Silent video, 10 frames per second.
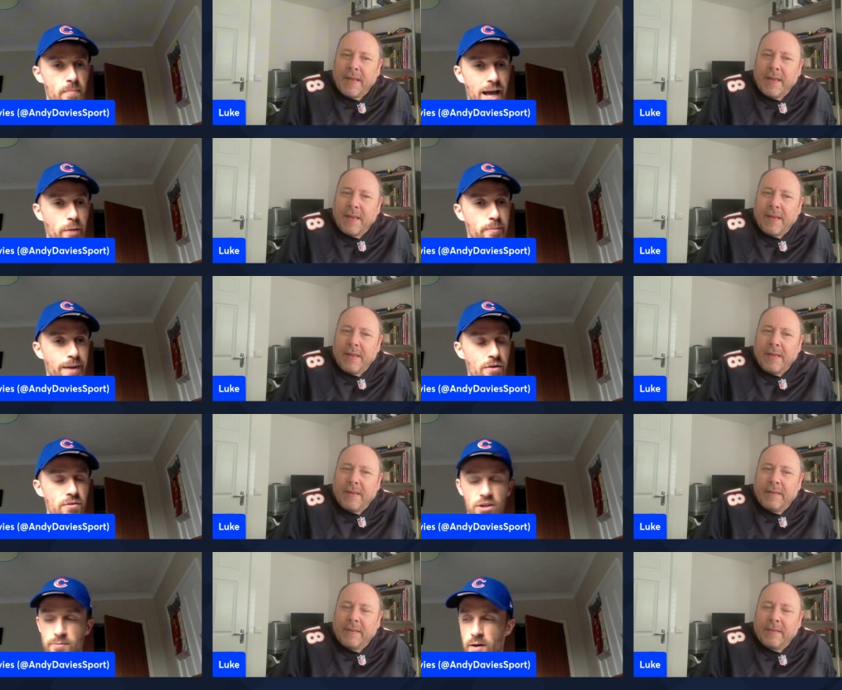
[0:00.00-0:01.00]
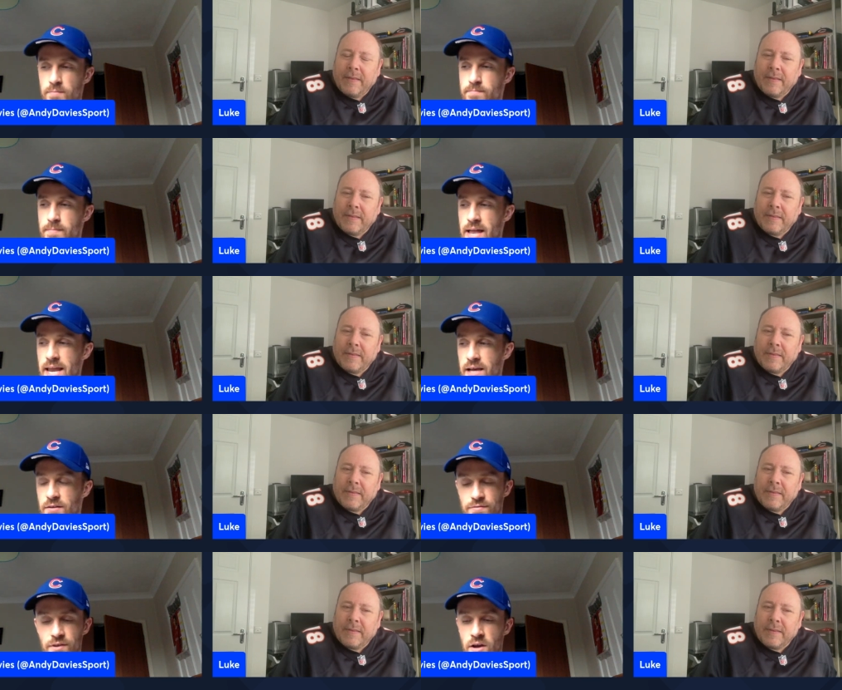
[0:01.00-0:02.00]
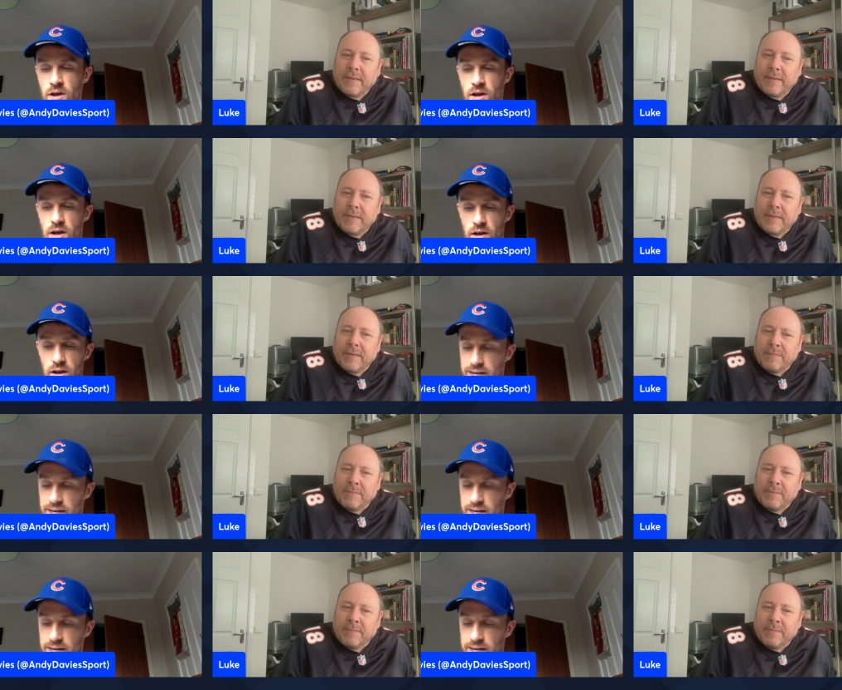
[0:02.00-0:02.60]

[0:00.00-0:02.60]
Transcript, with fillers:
Speaker 1: help him out. There was about a melee of mm.